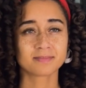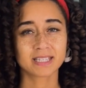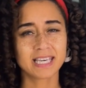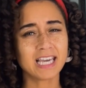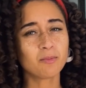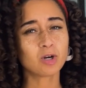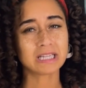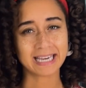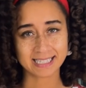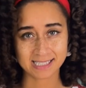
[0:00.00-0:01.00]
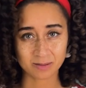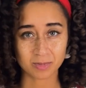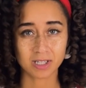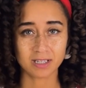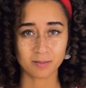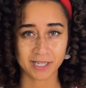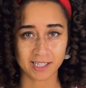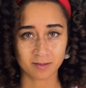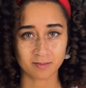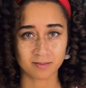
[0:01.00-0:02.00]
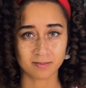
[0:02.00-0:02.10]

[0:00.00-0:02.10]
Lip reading: camera-like symbol on the bottom.